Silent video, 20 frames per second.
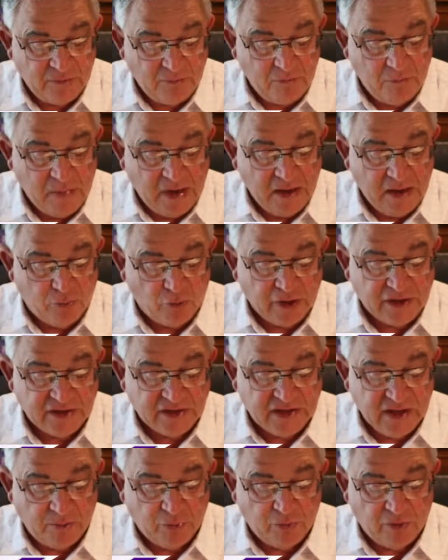may bring
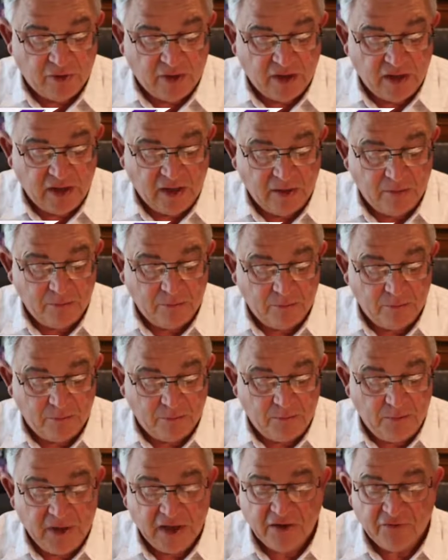temporary
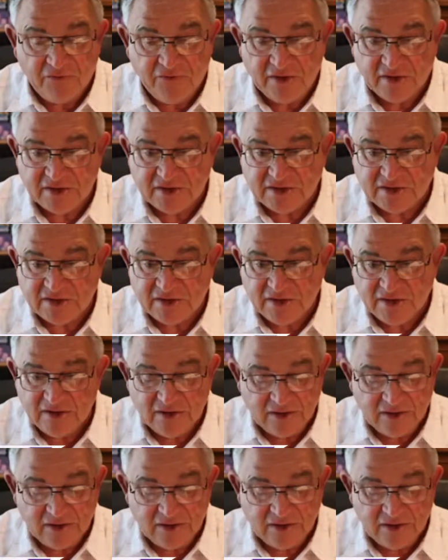benefits,